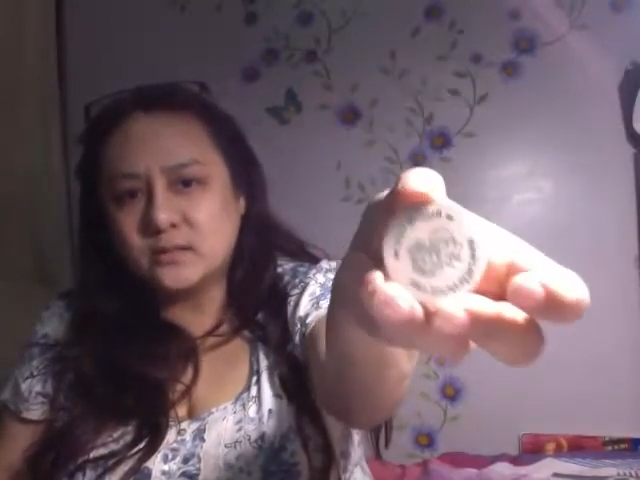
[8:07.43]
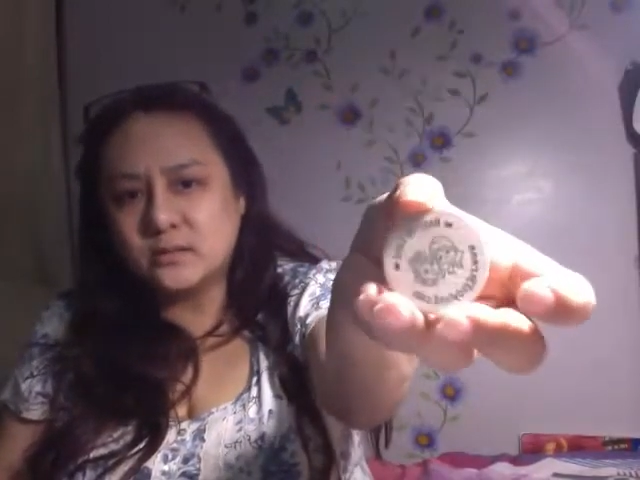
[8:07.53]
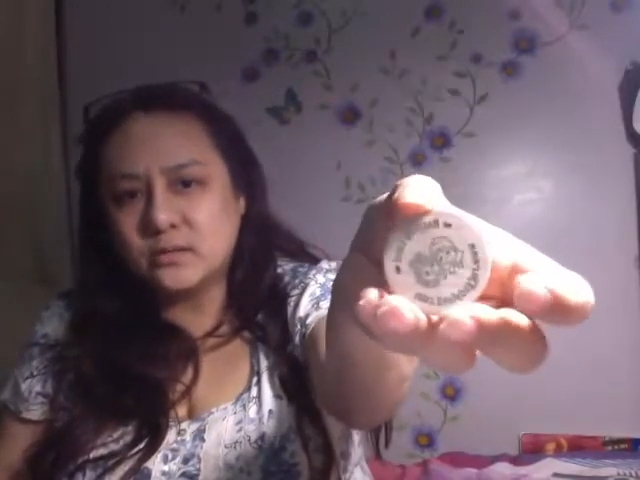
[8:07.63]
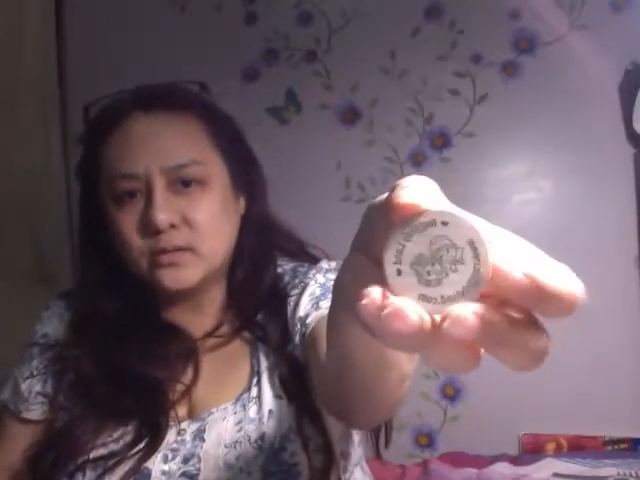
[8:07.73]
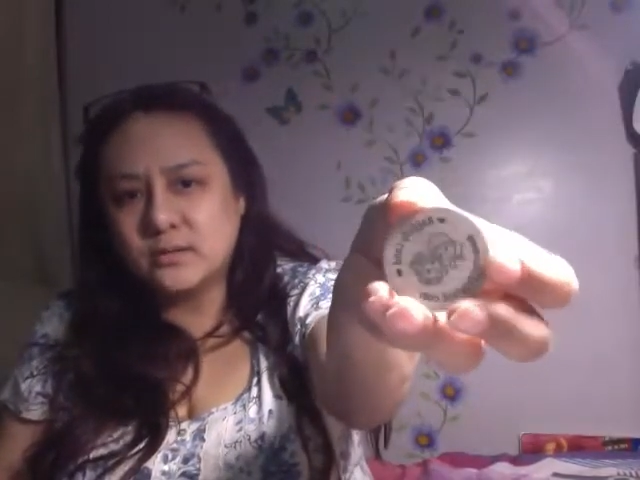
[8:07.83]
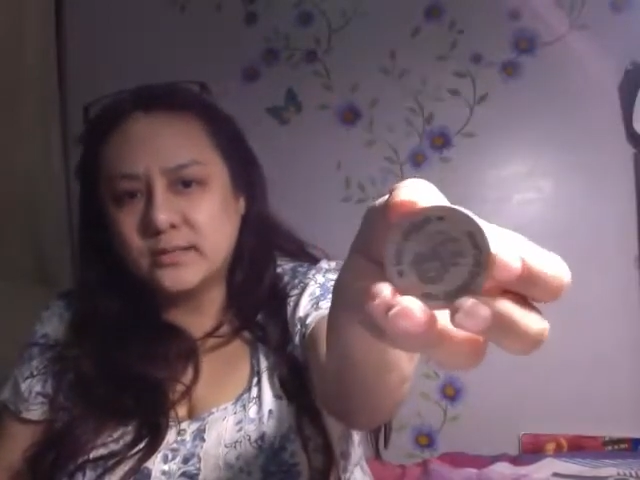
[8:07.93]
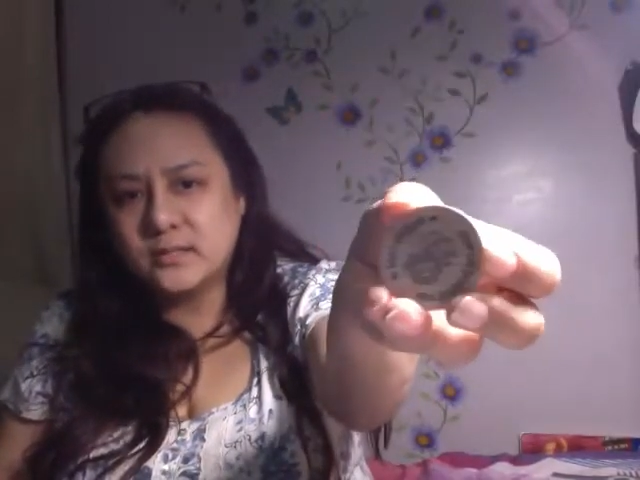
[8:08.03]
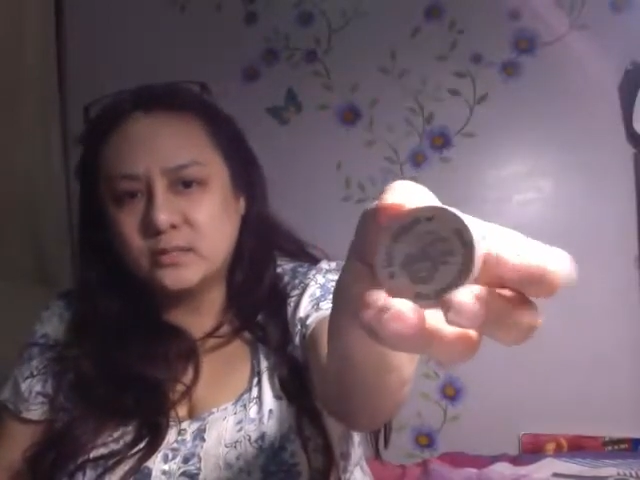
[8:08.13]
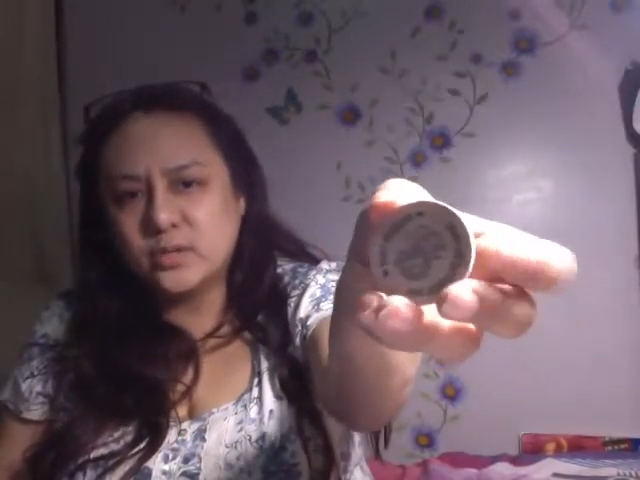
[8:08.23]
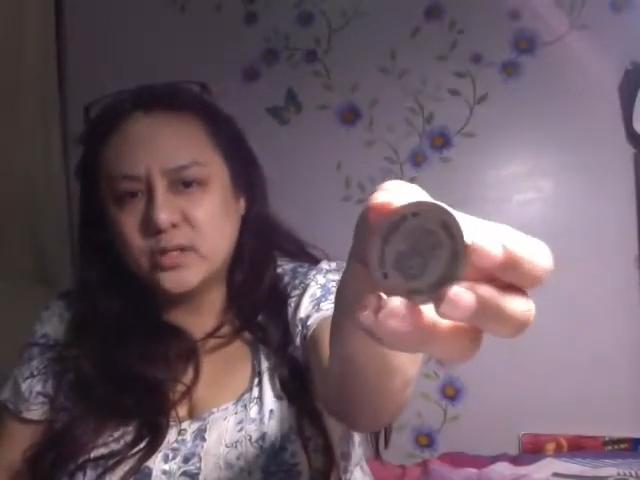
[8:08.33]
or
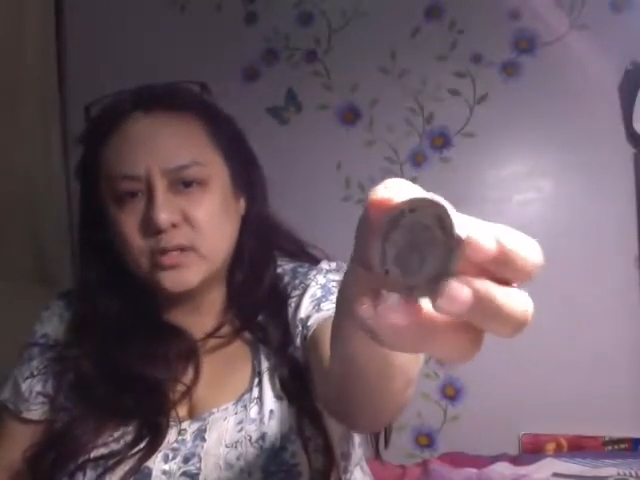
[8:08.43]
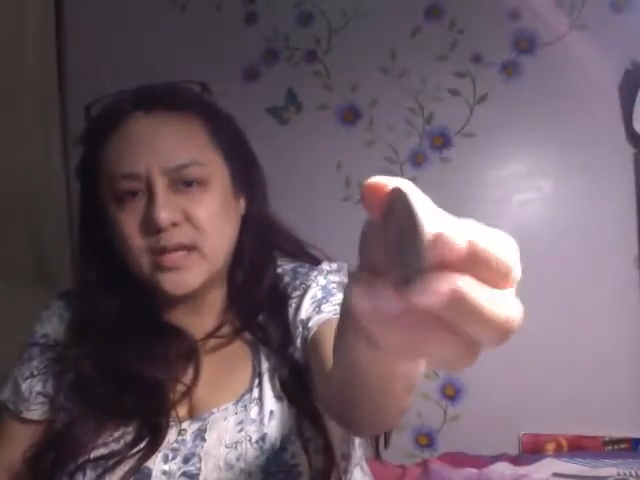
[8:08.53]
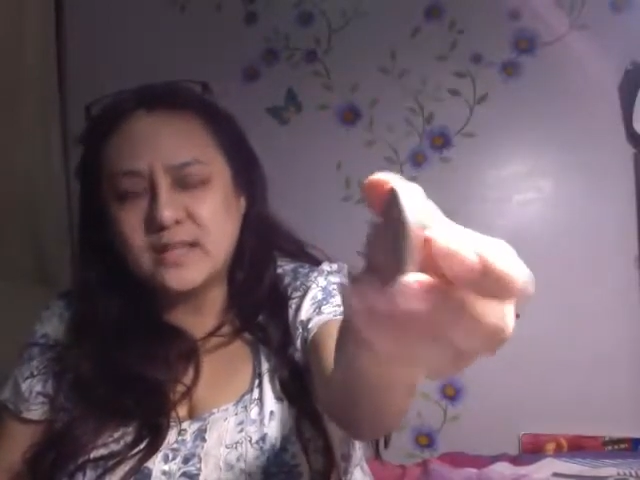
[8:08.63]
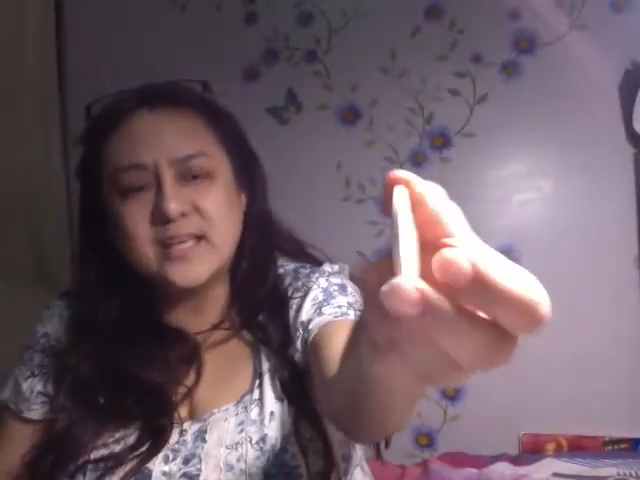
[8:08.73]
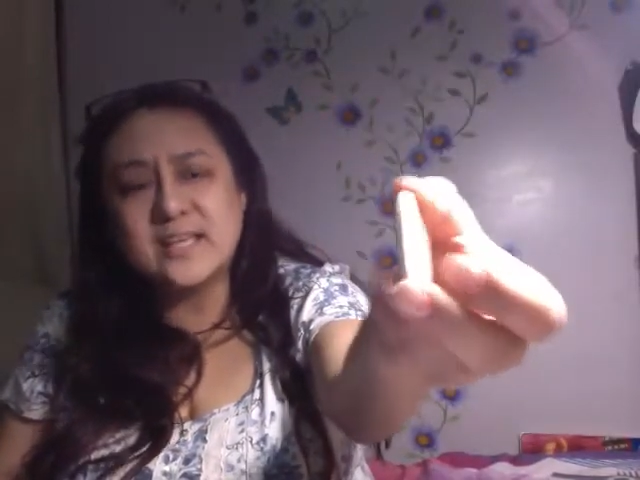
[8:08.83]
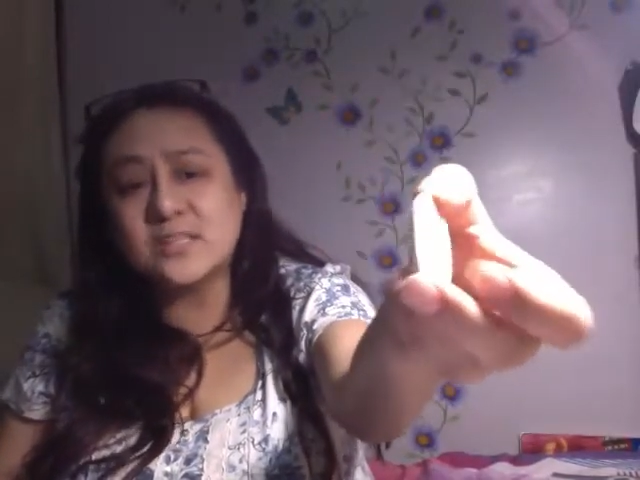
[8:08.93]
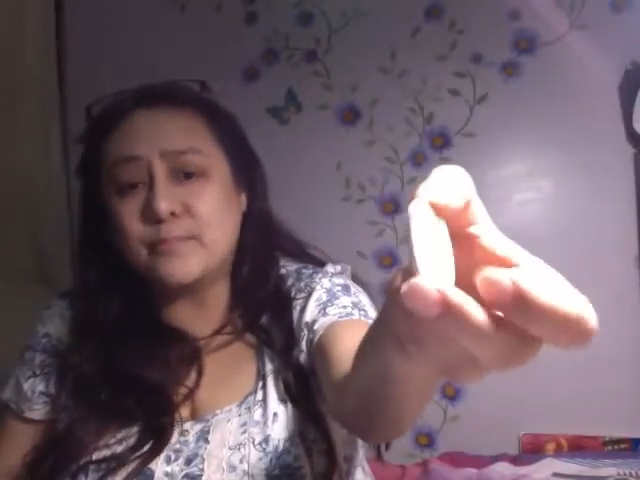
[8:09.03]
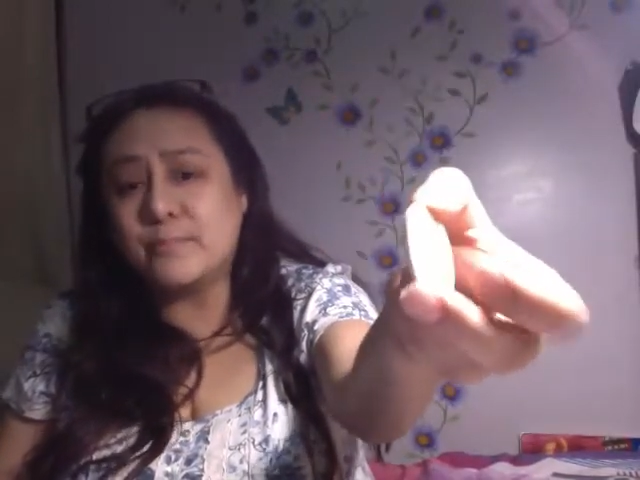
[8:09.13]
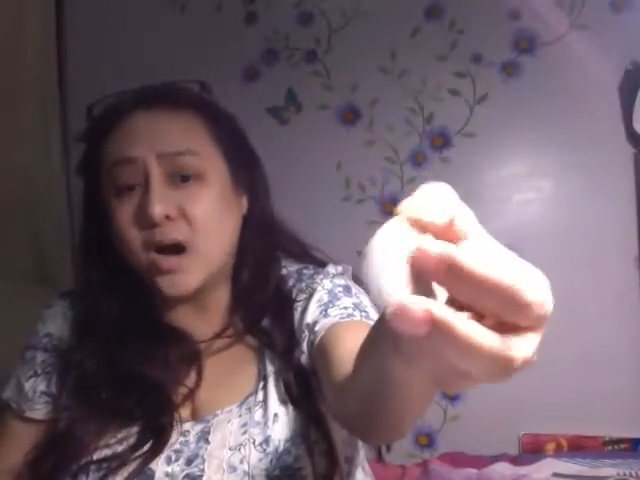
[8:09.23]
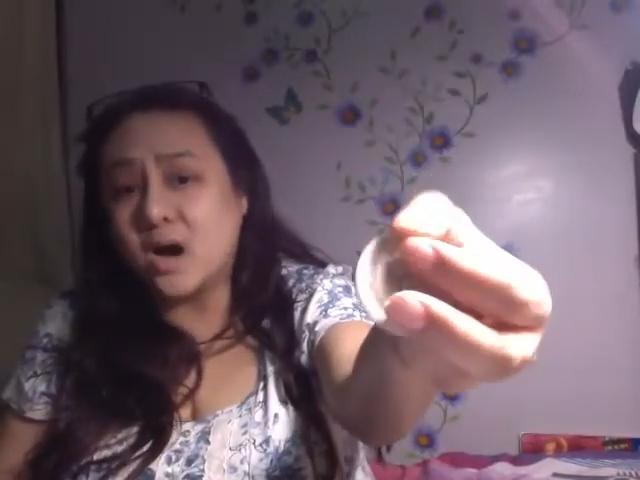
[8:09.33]
little wooden, I think it's a
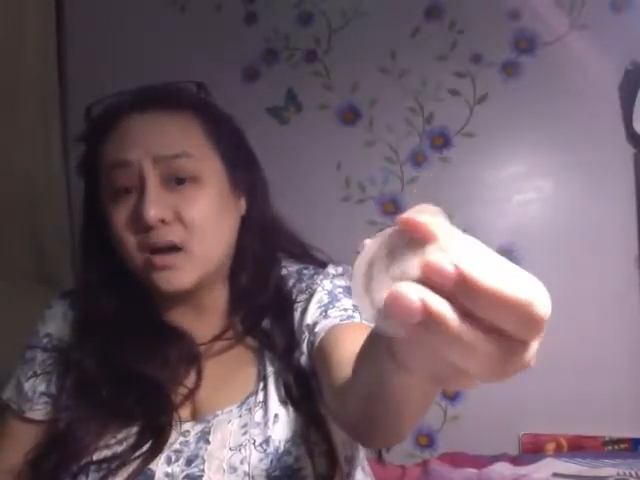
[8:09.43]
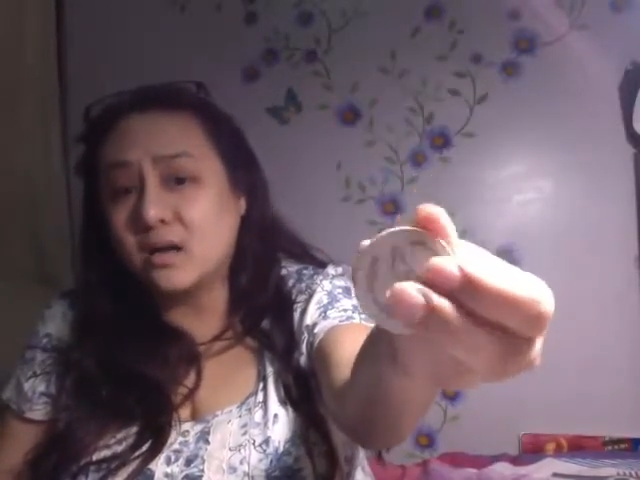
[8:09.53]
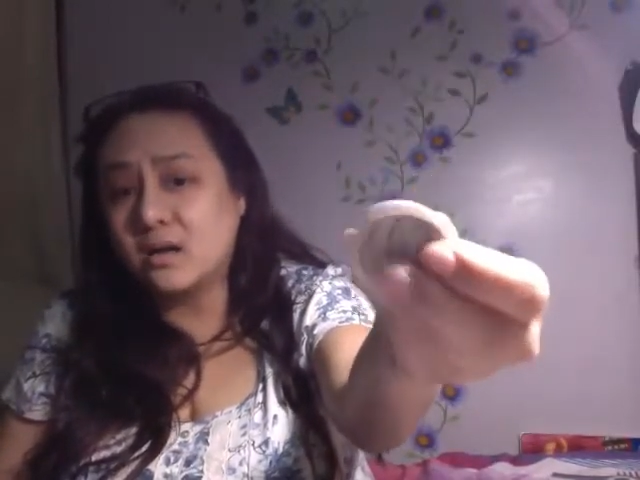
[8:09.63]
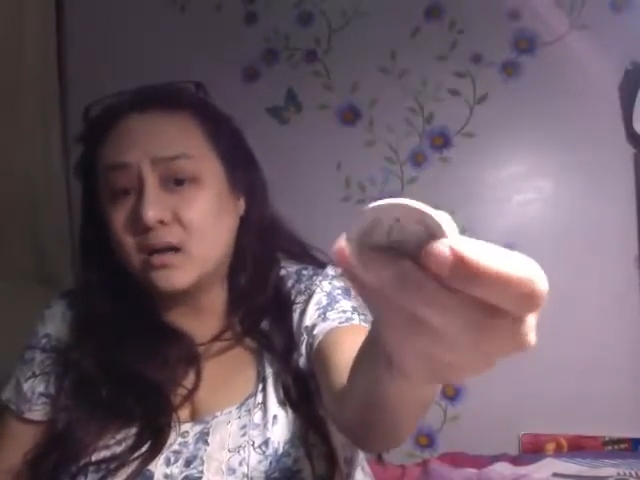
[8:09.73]
pog.